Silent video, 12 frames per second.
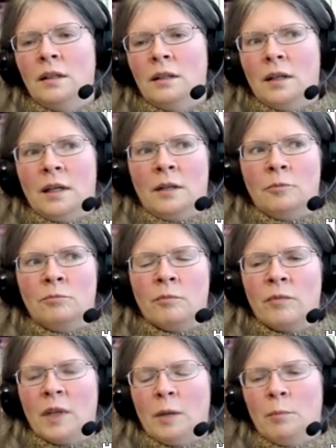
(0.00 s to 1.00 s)

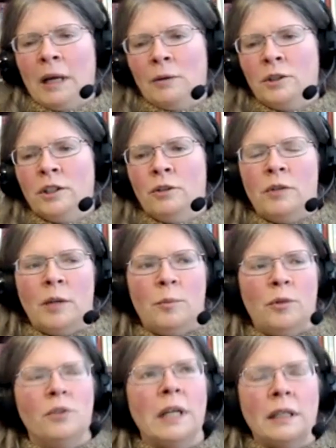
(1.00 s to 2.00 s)
um, mountain
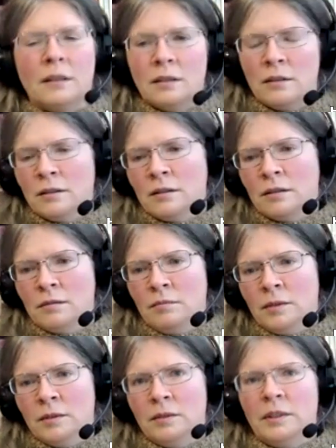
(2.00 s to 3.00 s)
represents
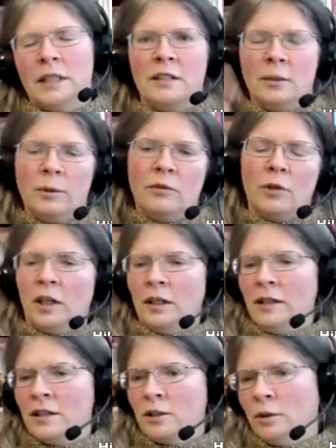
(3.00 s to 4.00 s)
let's see, we've got a
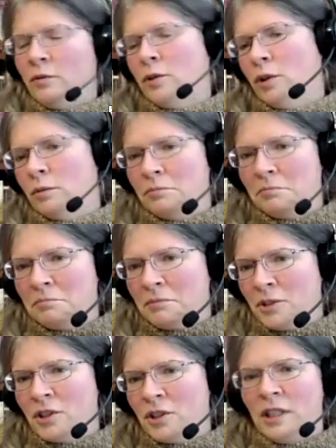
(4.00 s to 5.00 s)
list, we've got
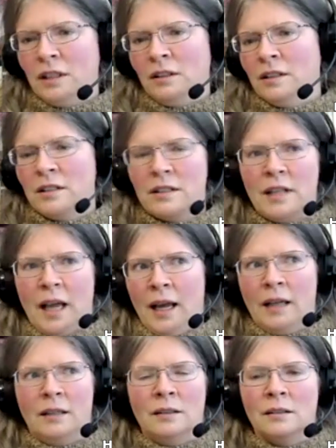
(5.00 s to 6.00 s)
stillness
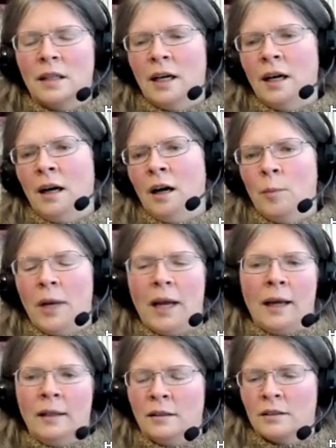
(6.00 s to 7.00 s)
and calm
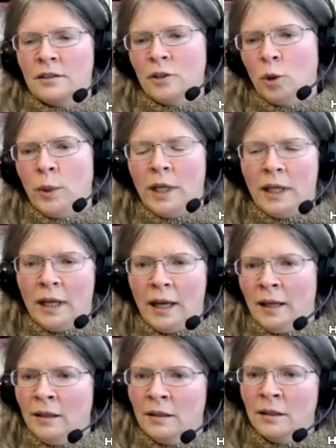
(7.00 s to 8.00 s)
and stopping
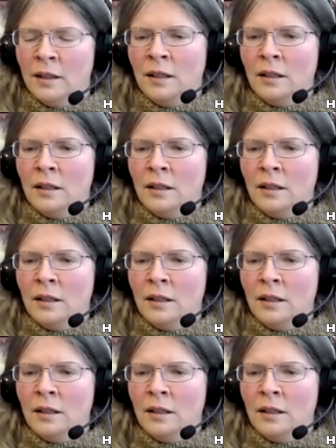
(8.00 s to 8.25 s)
and